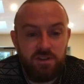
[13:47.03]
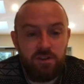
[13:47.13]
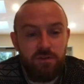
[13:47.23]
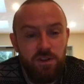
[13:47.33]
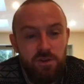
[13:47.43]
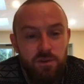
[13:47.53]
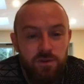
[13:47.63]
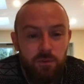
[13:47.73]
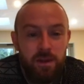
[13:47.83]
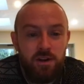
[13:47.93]

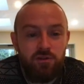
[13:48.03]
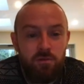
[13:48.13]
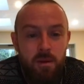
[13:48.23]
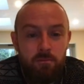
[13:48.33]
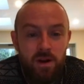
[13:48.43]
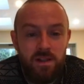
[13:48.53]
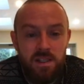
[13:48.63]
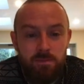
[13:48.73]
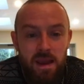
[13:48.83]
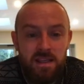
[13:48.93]
diffuse from the intramembrane
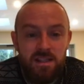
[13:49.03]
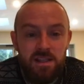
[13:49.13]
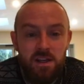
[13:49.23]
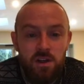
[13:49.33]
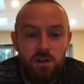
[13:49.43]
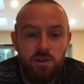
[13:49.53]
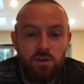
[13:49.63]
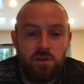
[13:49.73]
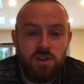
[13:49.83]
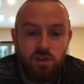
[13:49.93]
space
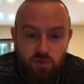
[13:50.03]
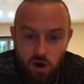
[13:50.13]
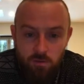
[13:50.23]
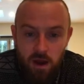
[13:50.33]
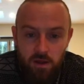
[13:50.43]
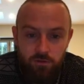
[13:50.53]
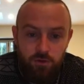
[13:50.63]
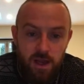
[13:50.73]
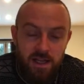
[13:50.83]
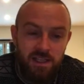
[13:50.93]
to the stroma
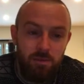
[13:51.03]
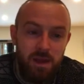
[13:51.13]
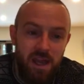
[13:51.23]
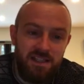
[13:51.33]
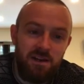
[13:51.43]
through the ATPase.